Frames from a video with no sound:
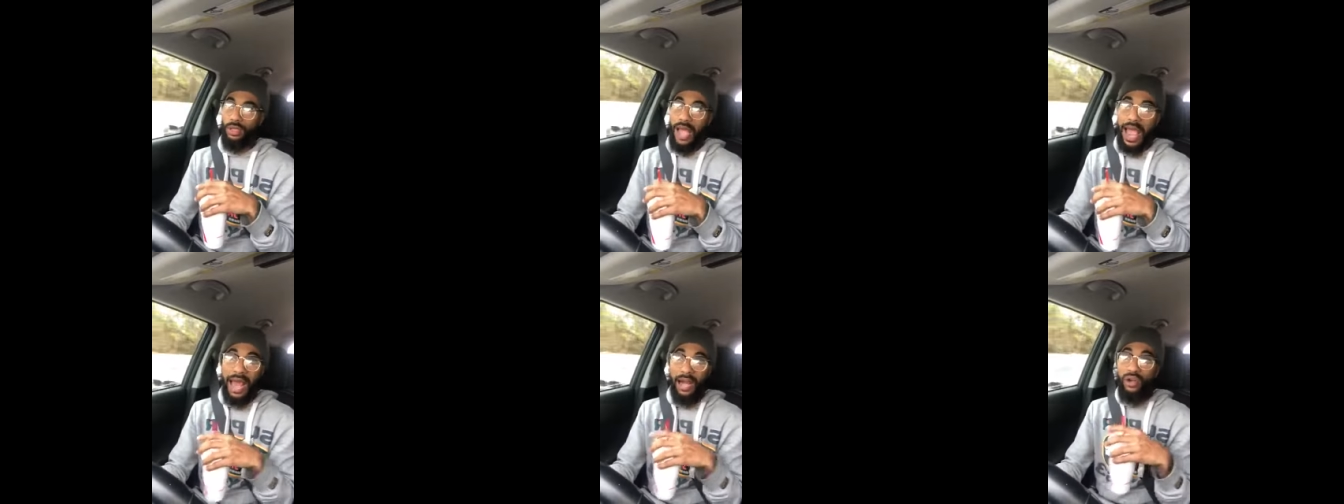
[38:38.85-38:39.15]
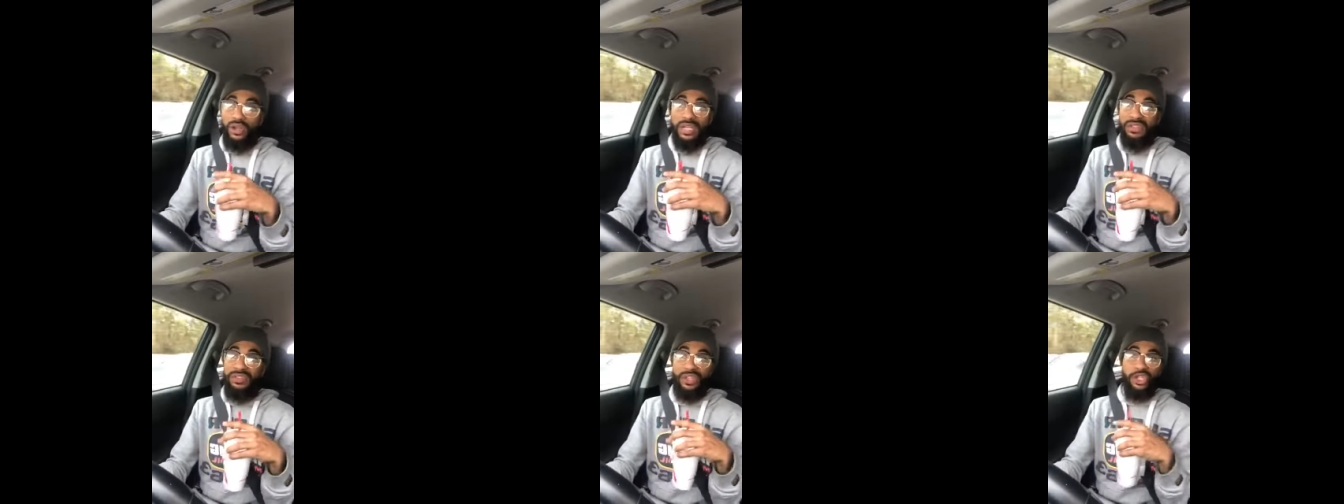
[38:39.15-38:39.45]
I
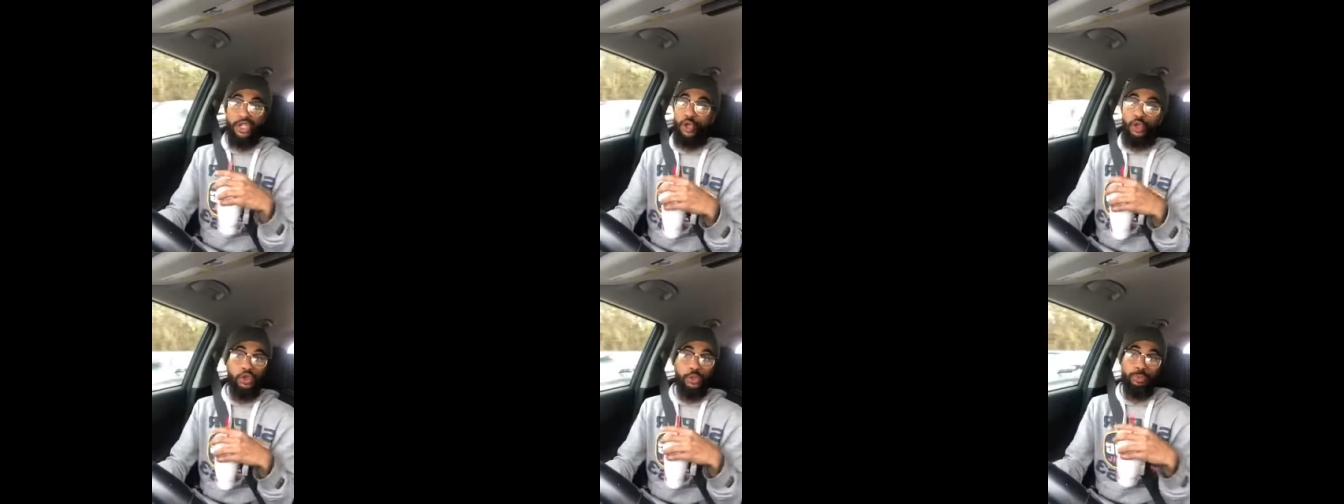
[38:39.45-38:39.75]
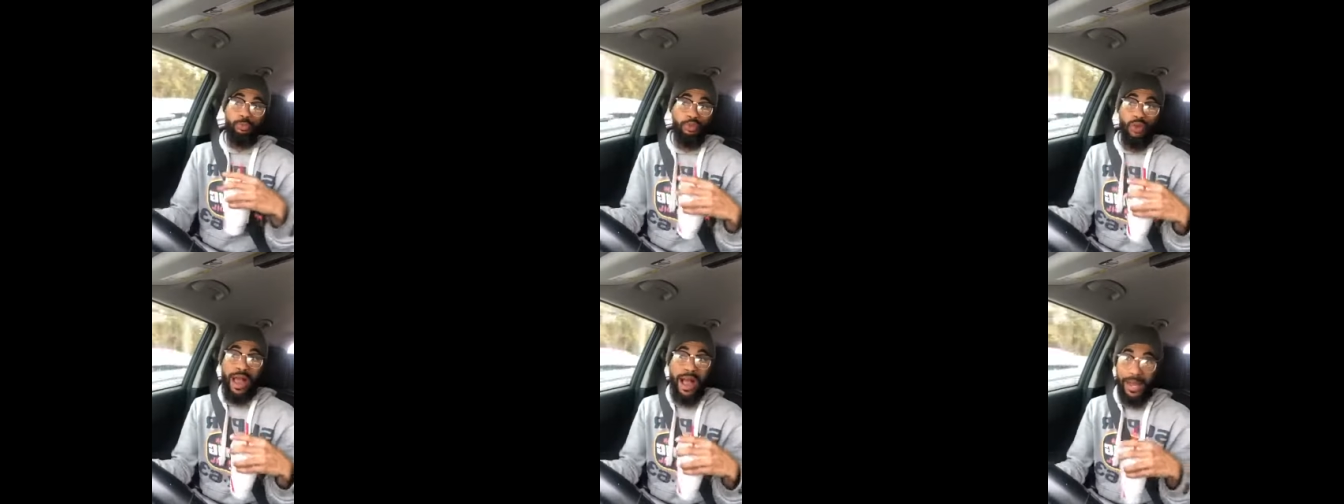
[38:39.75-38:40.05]
don't even use
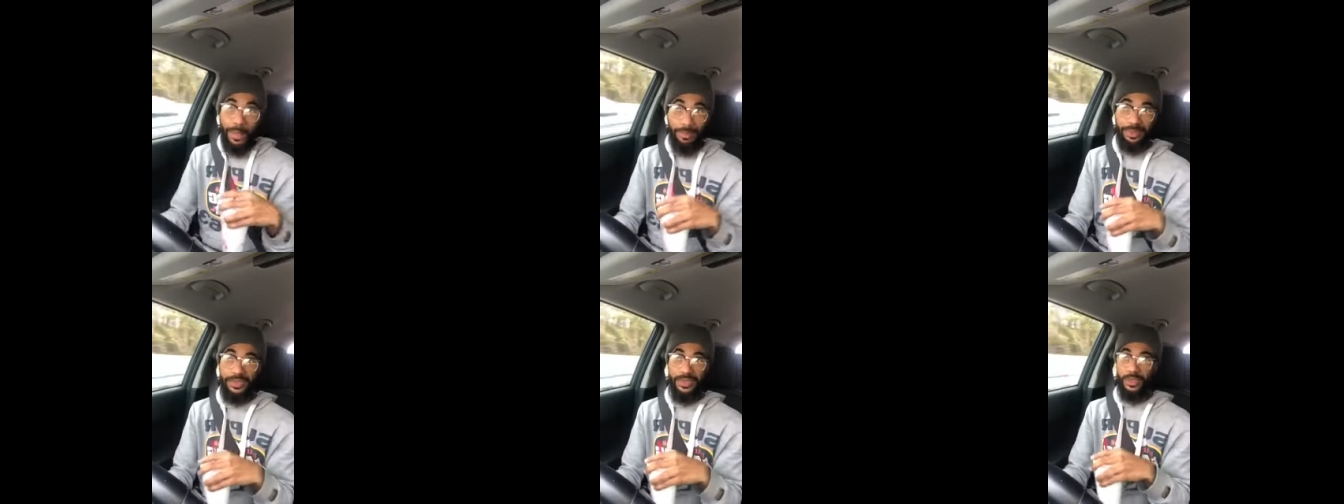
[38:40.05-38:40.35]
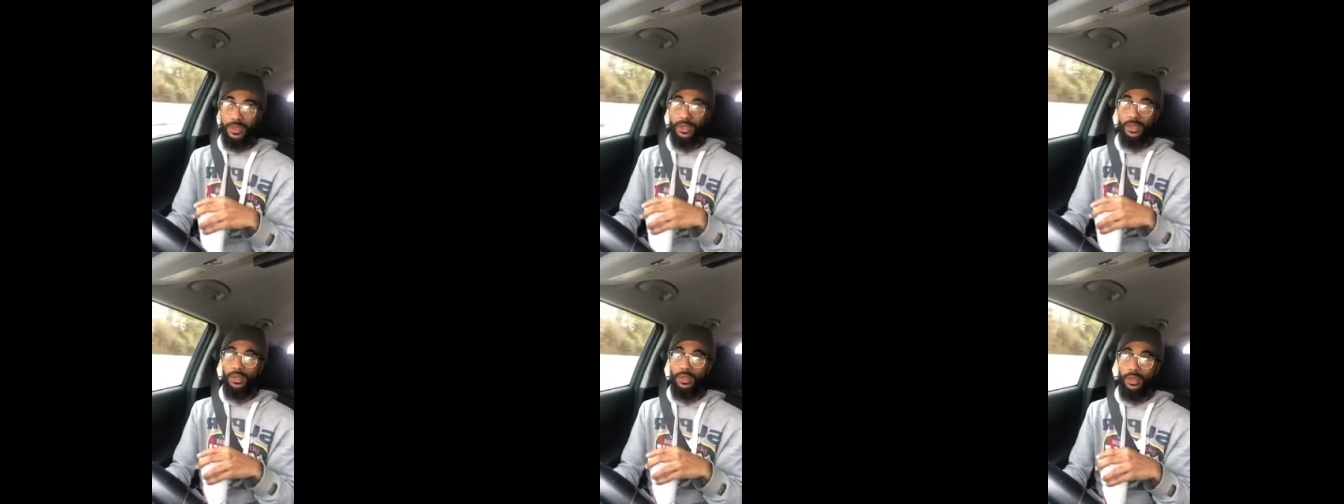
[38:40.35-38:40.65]

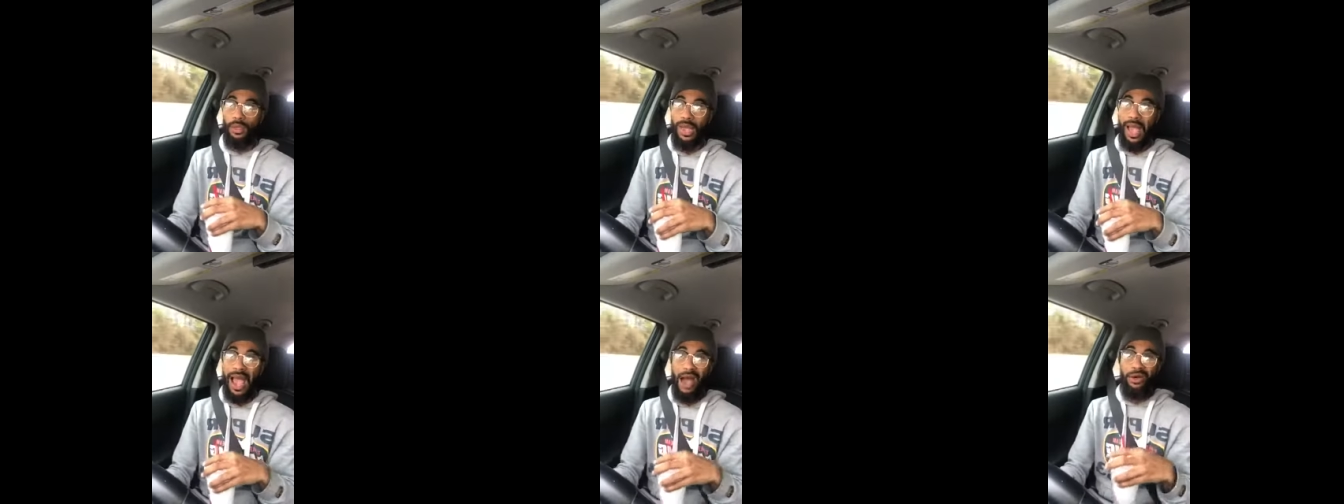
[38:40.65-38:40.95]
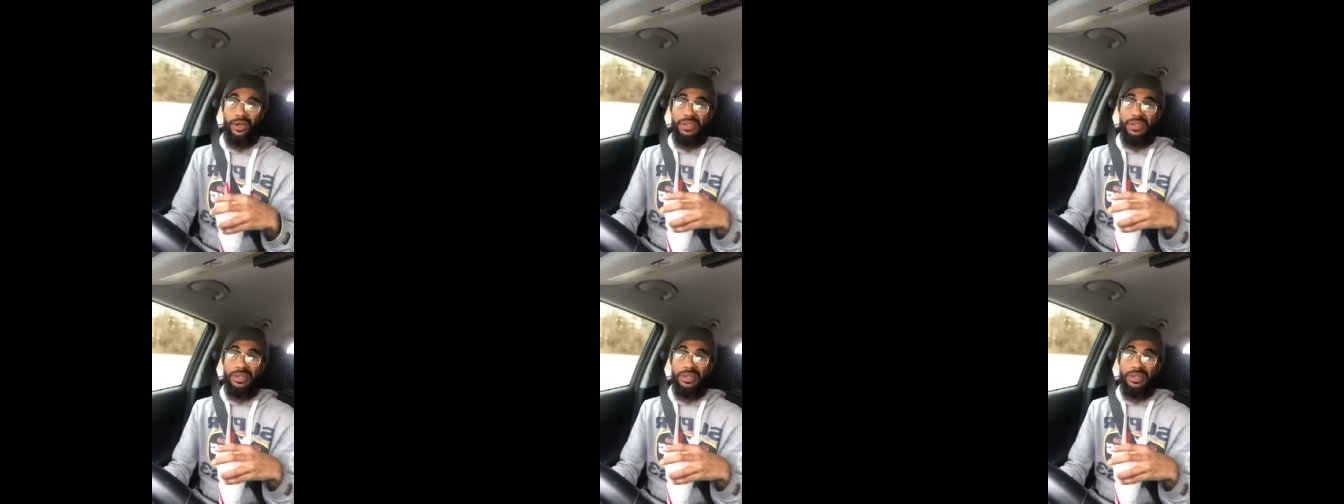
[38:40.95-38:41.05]
props. I